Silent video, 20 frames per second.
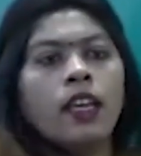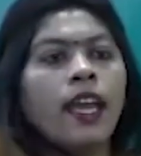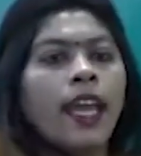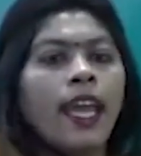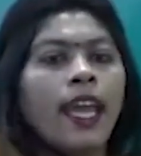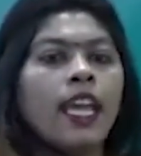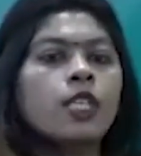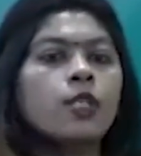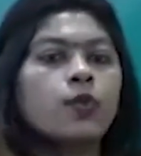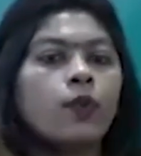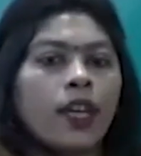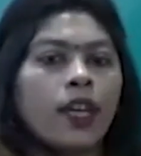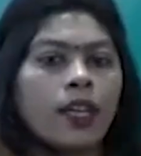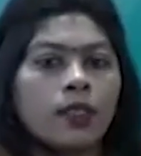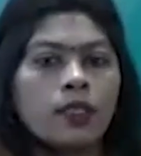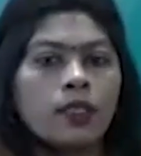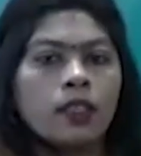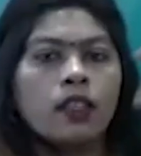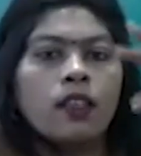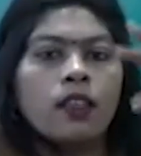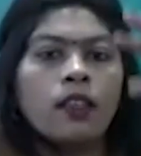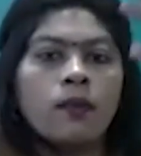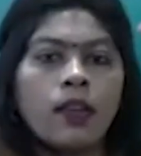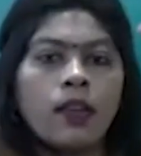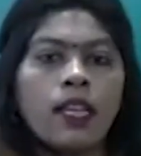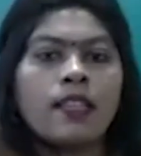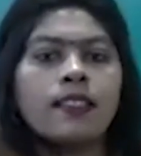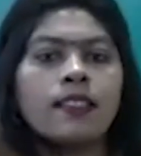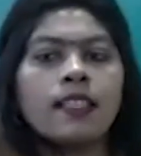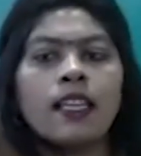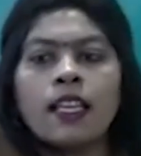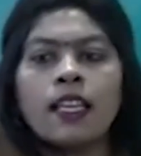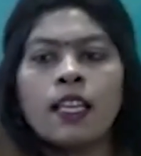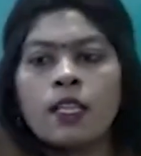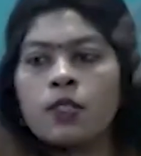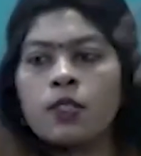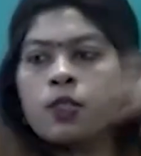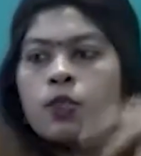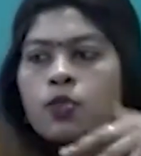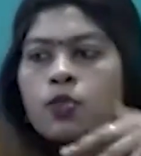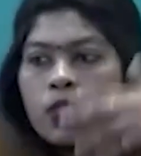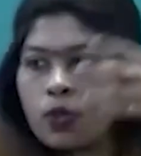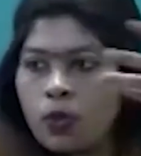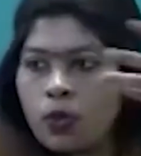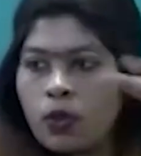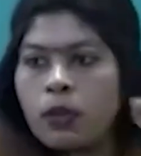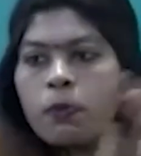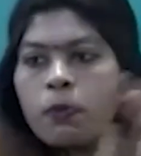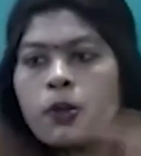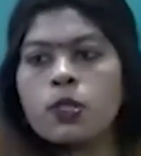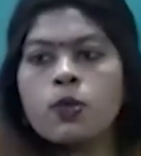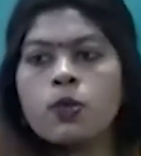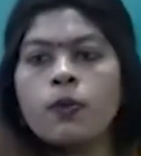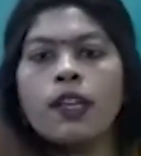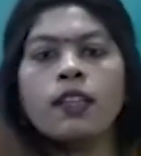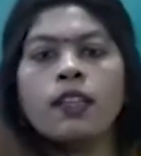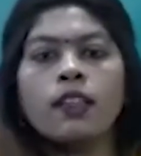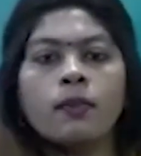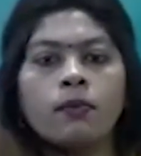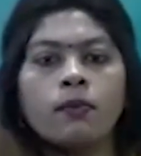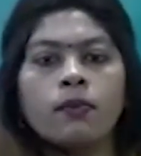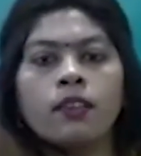Age-wise, very seniors, you just go and persuade them.